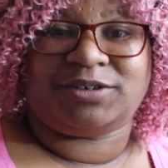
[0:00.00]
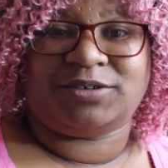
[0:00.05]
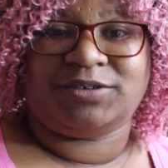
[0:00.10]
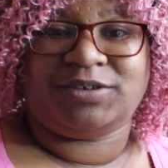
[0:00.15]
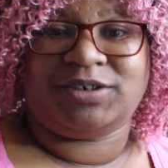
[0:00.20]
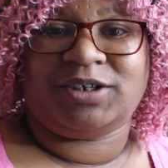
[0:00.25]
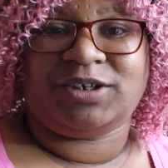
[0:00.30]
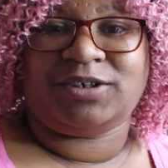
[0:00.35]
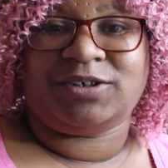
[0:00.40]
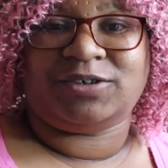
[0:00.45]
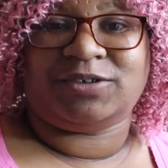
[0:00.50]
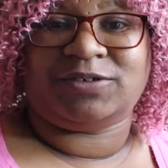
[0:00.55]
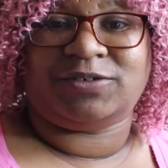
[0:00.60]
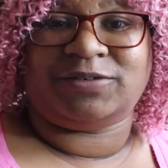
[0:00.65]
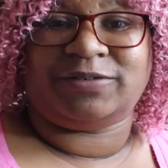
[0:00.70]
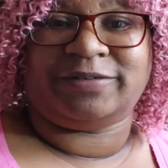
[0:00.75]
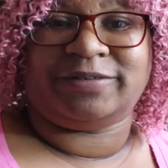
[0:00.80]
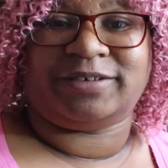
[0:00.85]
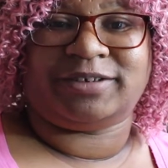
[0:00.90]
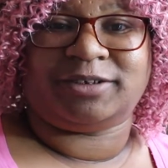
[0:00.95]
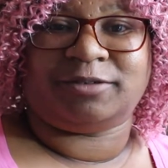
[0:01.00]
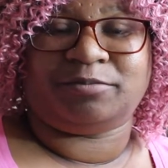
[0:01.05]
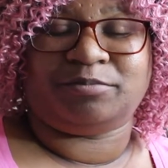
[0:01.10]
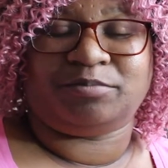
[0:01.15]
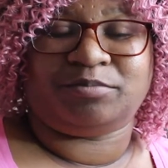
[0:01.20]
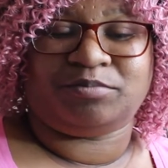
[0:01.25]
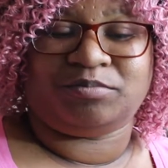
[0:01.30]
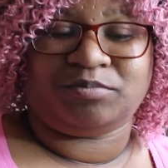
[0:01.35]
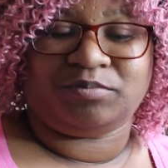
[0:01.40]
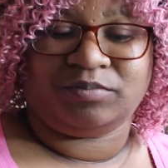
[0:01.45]
Who knows?
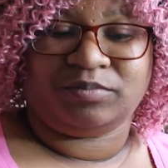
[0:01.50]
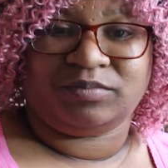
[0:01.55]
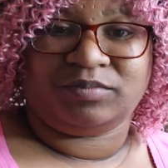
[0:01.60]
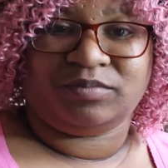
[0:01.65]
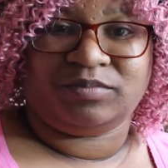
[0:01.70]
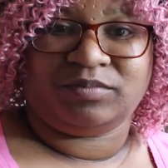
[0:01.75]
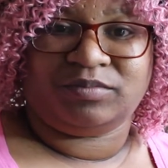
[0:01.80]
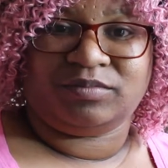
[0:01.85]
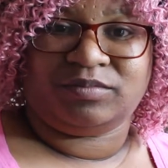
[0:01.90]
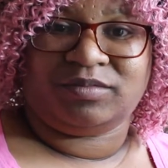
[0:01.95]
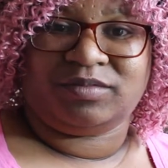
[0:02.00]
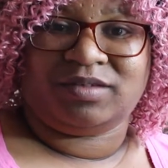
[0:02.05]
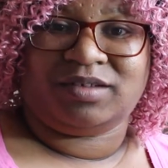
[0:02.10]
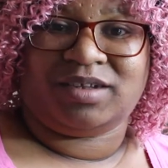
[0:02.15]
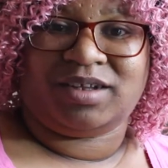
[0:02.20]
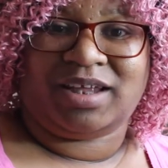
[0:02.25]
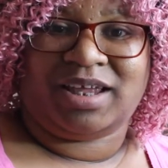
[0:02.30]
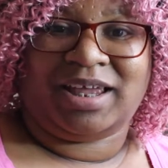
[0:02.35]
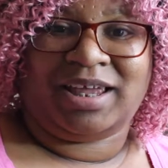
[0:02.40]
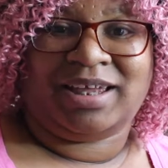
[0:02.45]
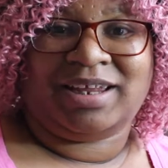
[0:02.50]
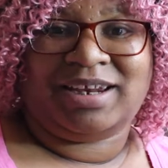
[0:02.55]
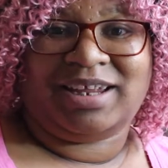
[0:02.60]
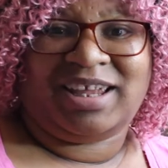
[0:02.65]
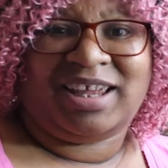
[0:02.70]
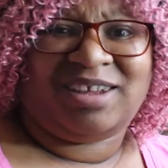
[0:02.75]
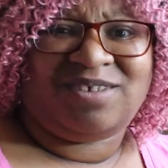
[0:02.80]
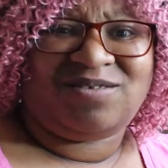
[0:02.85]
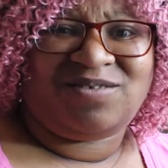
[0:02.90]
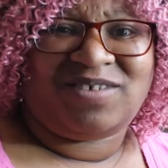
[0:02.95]
And
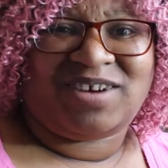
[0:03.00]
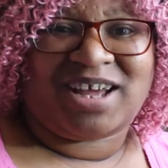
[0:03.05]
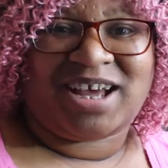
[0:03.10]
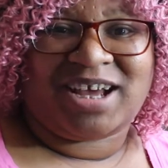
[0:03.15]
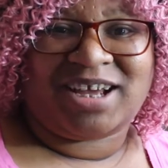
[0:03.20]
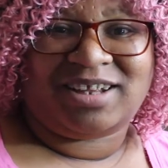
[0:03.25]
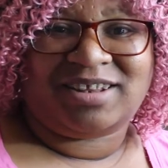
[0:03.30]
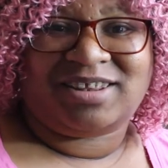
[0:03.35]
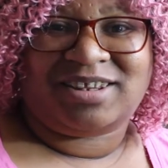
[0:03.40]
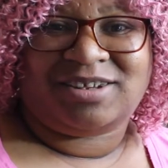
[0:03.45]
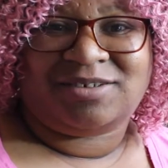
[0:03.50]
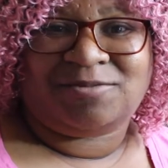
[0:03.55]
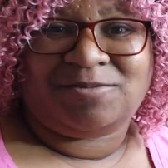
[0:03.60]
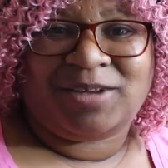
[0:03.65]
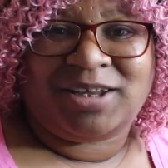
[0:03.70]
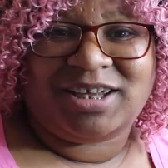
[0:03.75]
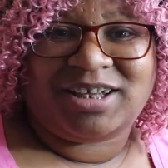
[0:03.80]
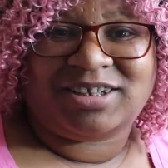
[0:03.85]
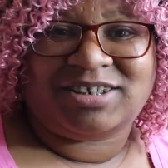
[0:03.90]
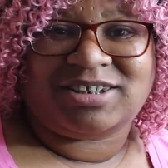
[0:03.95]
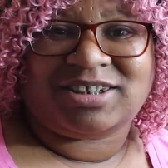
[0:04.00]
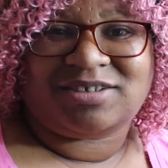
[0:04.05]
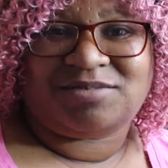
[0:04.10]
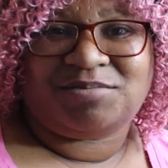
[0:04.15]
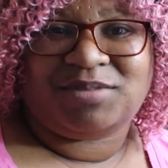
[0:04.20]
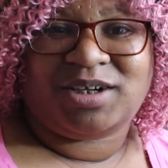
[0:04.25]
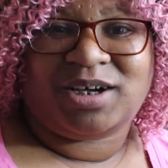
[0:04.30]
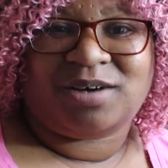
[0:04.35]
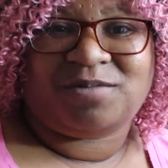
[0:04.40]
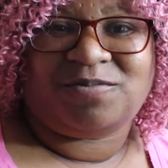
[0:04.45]
if not, then we could just
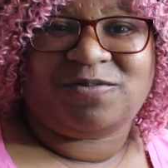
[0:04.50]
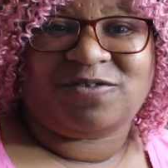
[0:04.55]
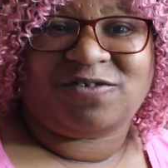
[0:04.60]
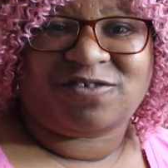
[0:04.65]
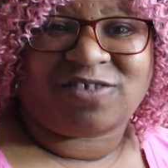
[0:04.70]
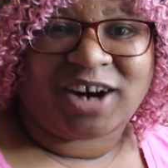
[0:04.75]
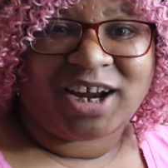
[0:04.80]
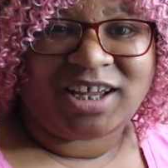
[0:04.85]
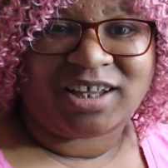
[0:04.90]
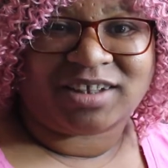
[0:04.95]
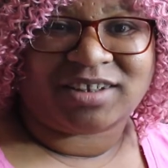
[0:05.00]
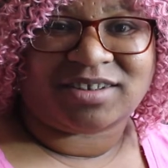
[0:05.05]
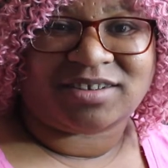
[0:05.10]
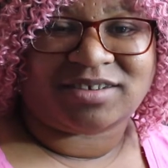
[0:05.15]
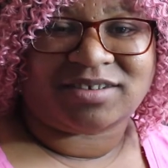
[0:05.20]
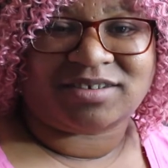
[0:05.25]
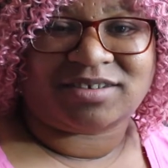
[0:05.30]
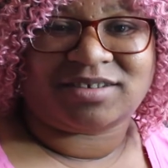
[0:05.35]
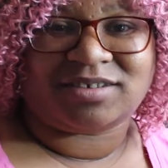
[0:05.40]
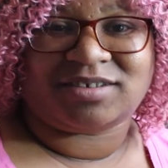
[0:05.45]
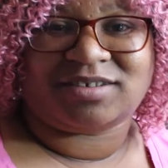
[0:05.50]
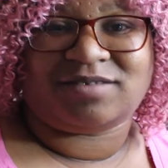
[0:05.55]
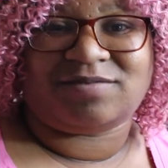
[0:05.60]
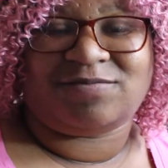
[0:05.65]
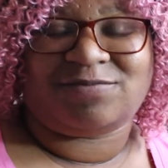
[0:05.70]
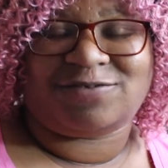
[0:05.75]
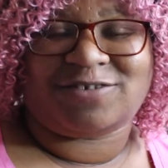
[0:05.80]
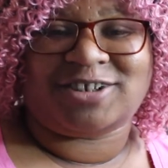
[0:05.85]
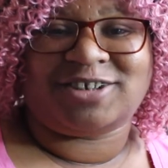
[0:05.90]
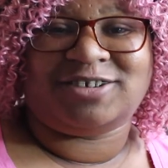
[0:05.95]
become friends.
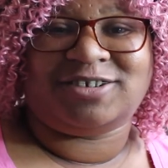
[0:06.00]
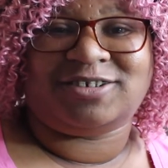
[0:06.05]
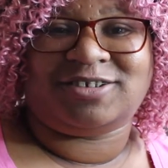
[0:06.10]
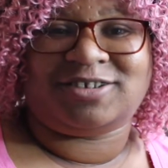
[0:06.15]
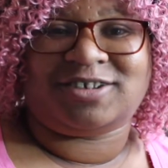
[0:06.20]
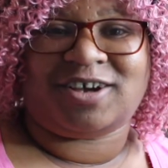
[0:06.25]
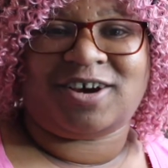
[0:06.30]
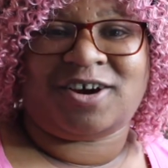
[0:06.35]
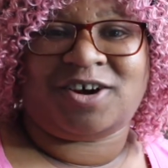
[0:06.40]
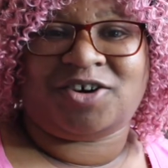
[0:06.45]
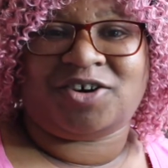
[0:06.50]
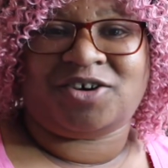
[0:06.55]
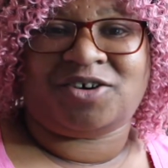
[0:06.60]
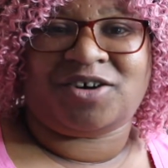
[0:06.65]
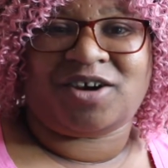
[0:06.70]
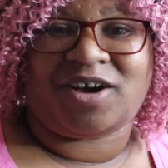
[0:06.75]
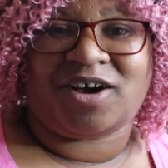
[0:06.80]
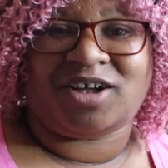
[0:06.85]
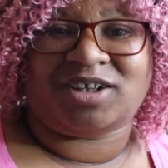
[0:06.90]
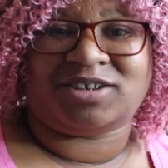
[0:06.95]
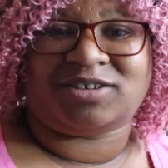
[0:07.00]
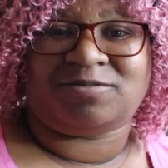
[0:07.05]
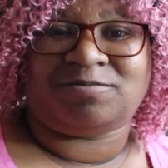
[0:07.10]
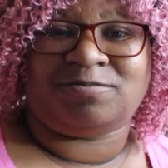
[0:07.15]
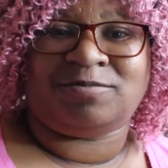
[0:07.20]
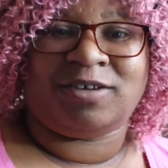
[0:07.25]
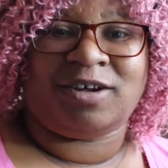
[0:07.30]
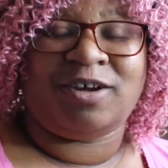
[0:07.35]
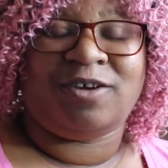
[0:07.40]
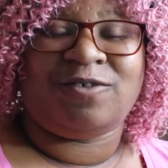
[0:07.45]
Friends are
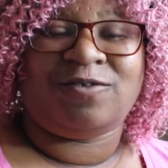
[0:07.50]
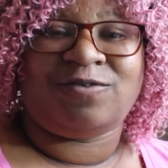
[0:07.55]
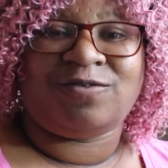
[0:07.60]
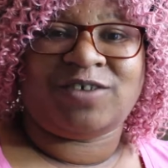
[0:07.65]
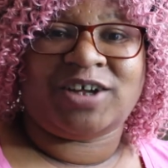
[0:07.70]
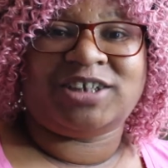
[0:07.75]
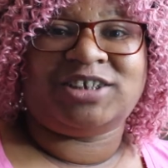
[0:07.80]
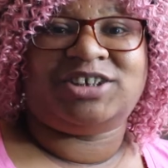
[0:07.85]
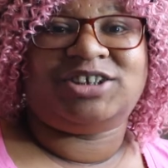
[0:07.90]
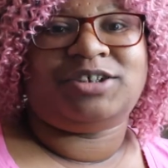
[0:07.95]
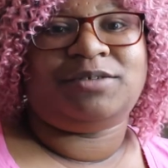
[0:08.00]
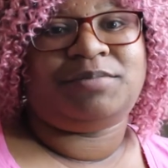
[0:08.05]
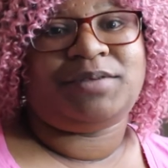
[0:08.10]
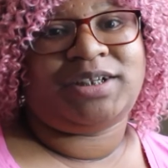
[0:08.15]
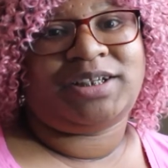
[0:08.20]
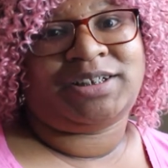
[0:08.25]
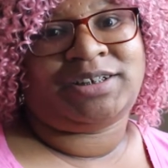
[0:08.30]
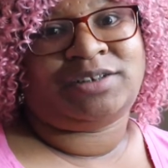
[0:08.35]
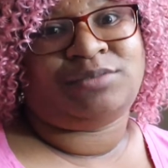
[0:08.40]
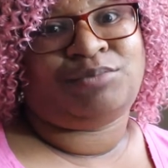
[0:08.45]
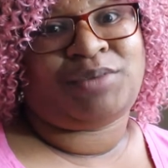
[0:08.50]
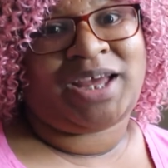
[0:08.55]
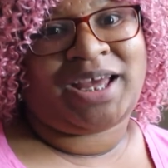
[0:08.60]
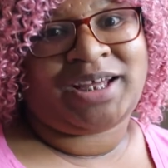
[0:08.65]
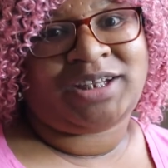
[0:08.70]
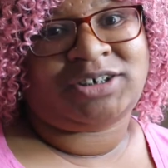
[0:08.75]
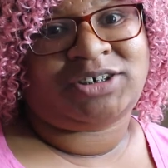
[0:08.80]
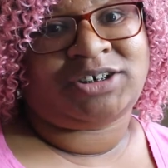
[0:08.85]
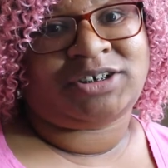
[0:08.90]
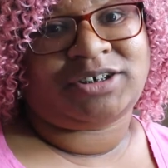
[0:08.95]
awesome. Friendship is
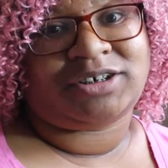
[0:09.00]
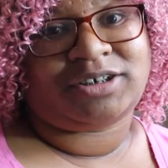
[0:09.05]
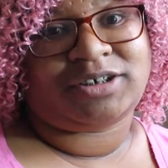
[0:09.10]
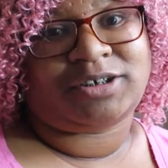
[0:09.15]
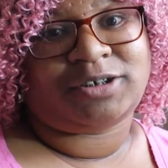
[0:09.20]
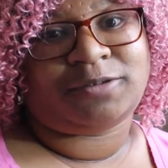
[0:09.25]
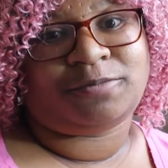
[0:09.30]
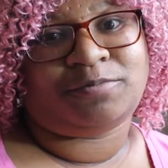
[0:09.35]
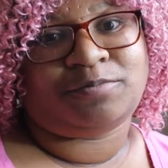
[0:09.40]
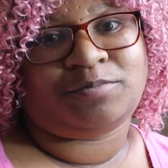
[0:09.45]
magic.